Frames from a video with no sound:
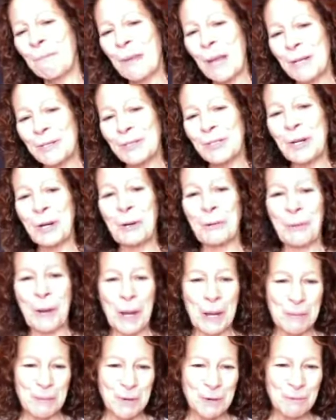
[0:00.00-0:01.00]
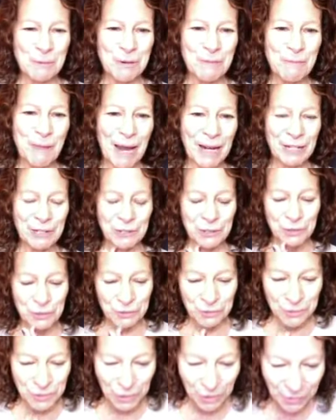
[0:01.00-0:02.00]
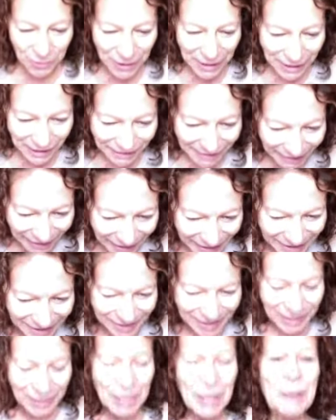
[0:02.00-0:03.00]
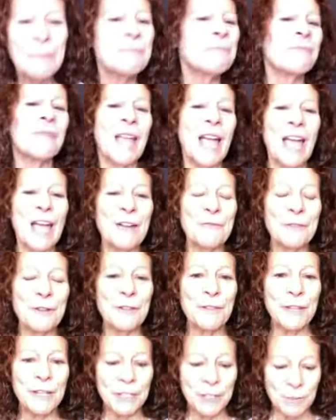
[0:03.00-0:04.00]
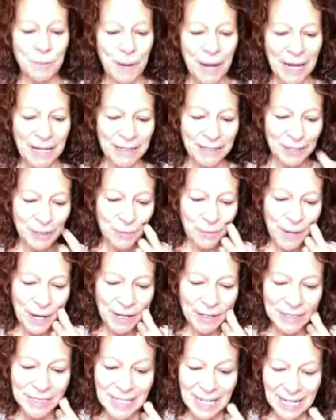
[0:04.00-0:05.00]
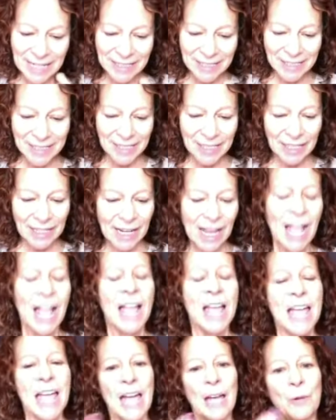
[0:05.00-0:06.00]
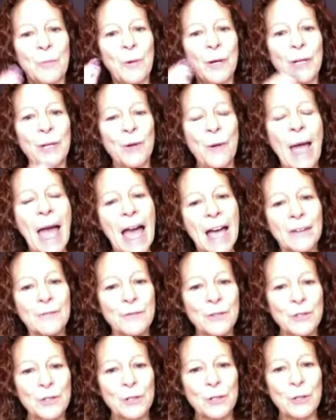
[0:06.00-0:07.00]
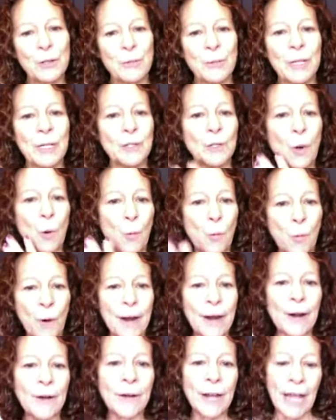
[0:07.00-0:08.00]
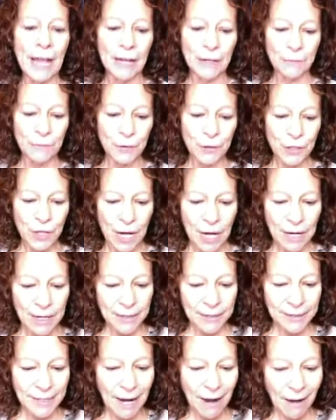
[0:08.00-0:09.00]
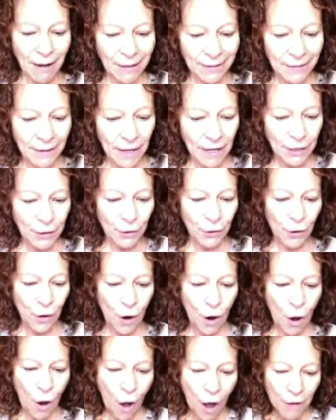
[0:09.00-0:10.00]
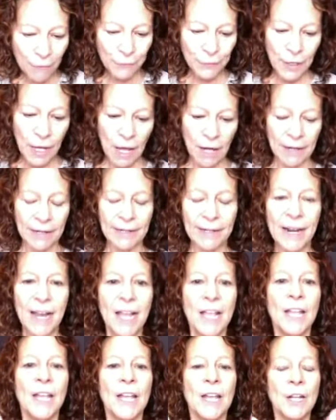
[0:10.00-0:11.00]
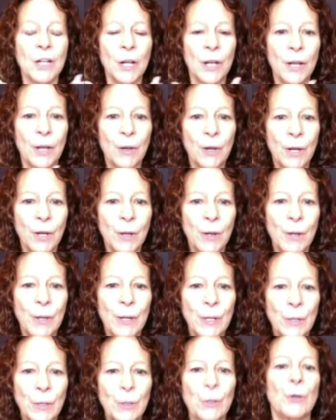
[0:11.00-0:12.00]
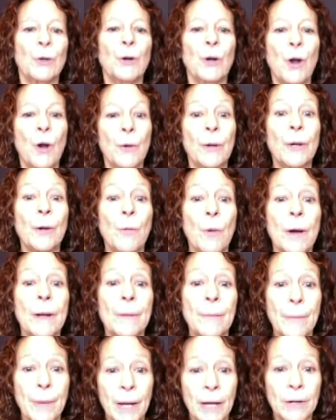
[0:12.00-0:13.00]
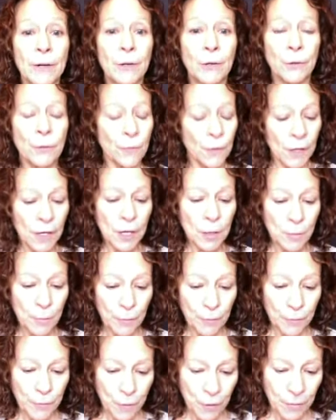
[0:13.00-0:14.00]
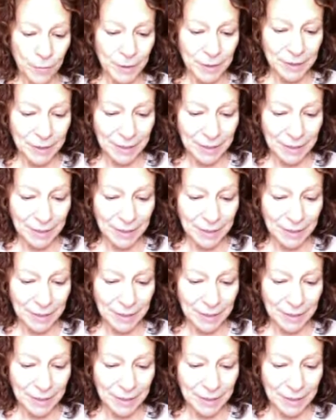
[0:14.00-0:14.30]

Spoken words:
So I'm your reminder, don't get lazy. Everything depends upon testing. And when you have determined where to advertise online or offline, you're going to want to monitor the key performance